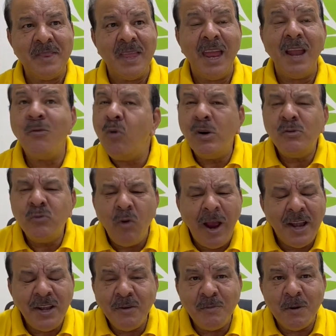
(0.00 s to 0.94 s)
And what's
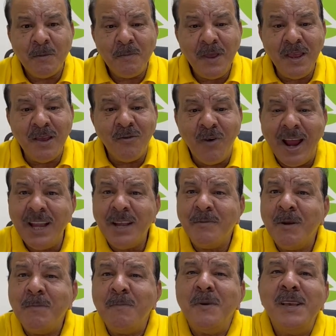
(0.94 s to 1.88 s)
vitamin B?
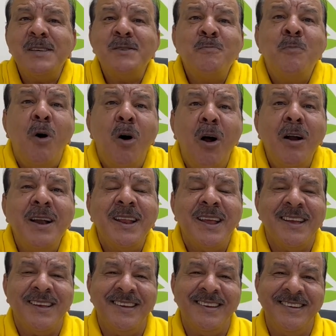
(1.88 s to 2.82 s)
Vitamin B is
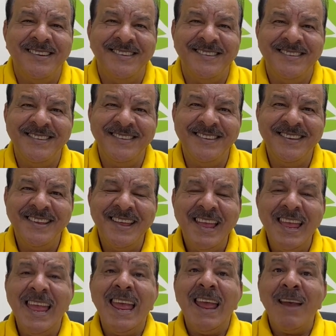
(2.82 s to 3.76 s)
bonding.
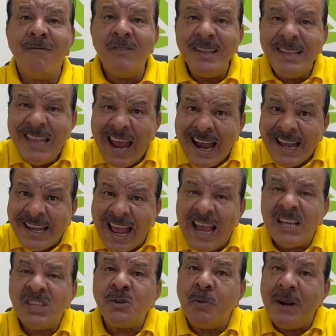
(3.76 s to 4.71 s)
With the
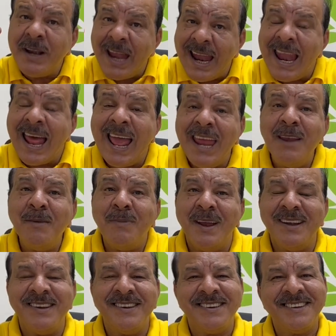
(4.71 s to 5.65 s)
attachment
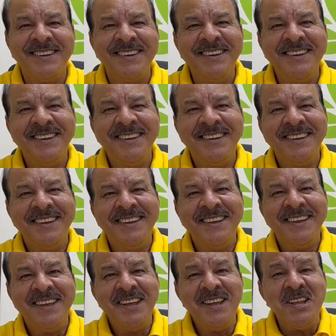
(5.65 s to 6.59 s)
alignment,
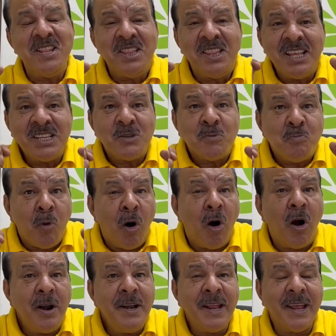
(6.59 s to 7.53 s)
this
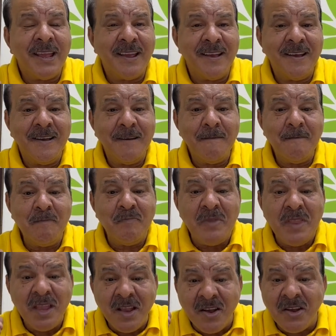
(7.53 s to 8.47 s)
bonding
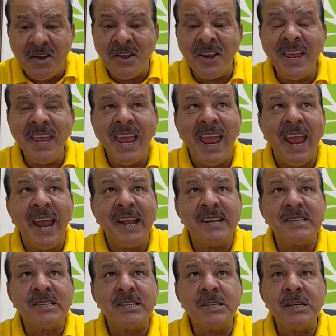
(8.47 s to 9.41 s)

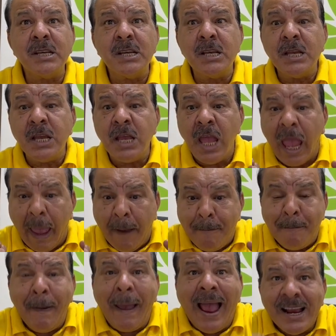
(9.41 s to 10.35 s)
creates a
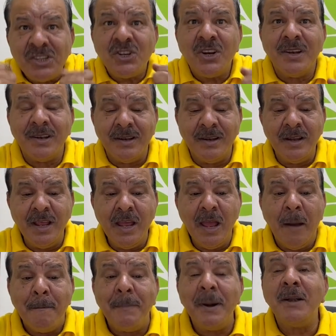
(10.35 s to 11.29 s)
passion
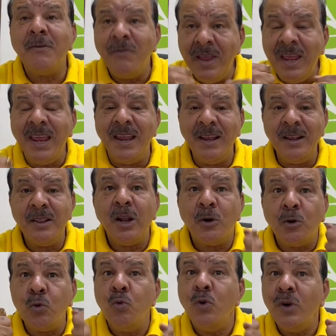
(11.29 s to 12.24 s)
between the
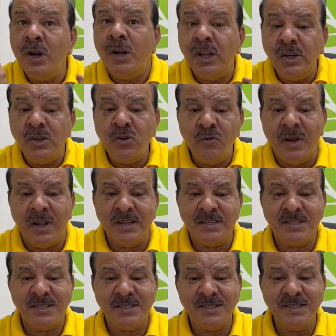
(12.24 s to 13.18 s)
two
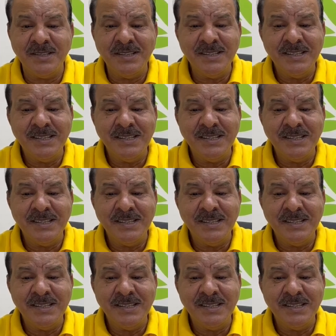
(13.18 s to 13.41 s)
individuals,